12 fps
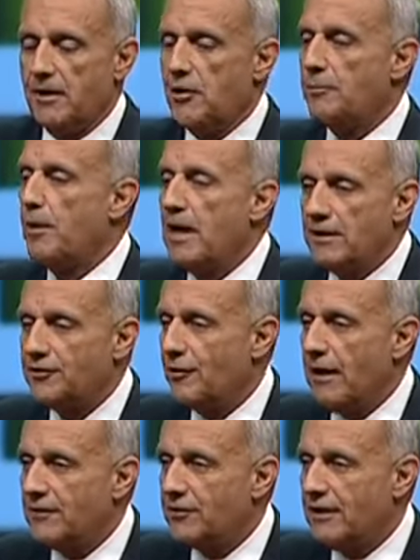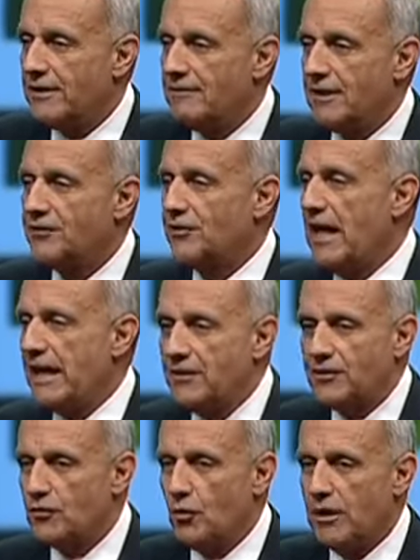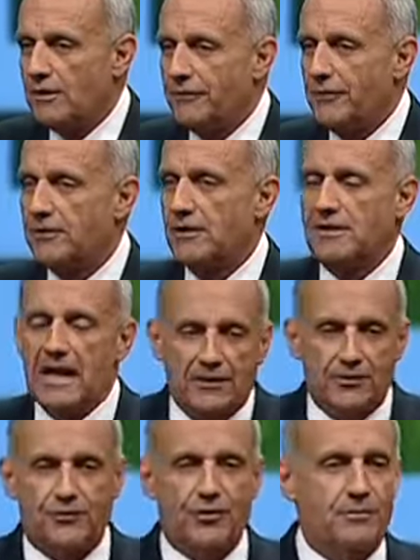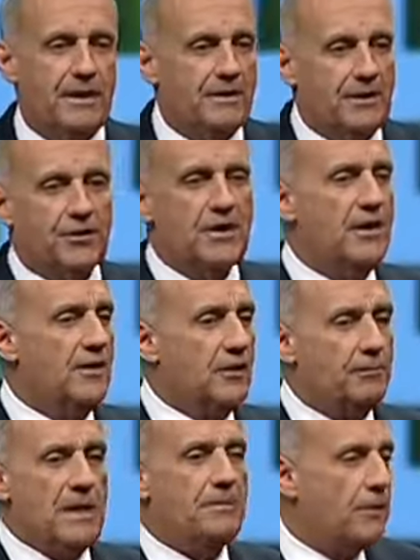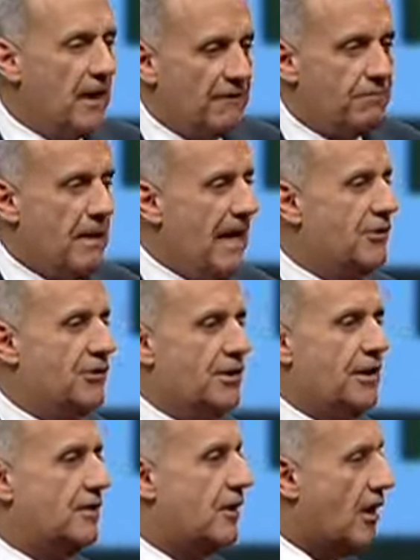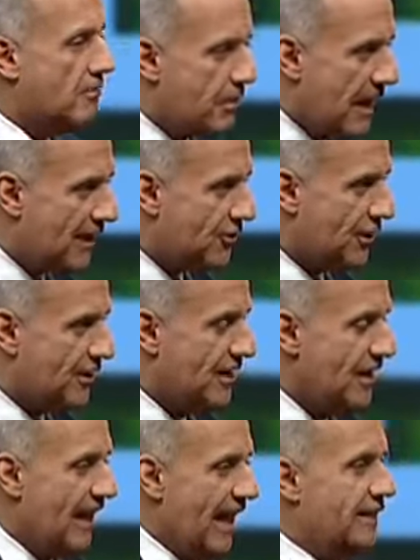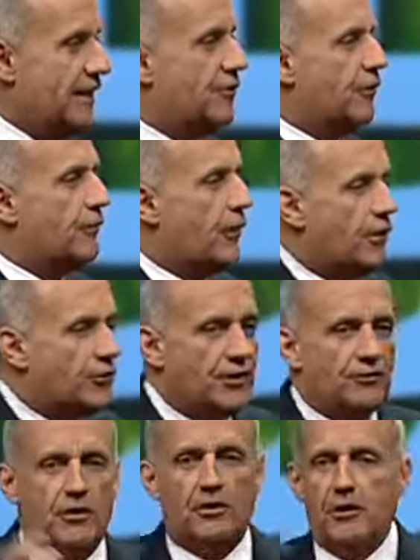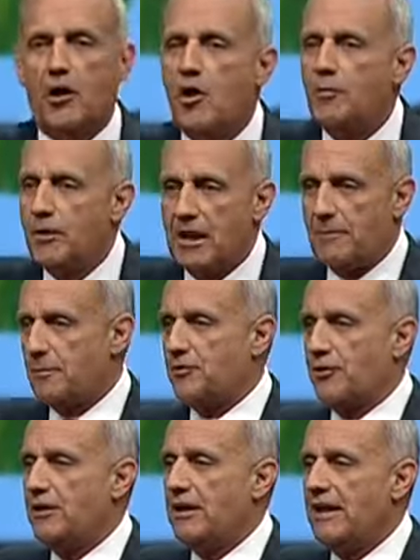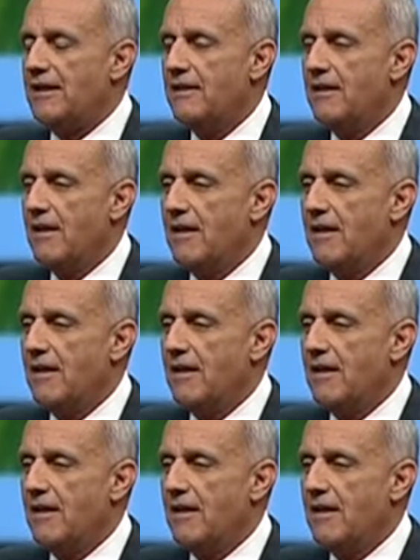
Your products are excellent. The science is wonderful. The docs are tremendous. The people have passion and compassion, and they're diverse. It's a global opportunity.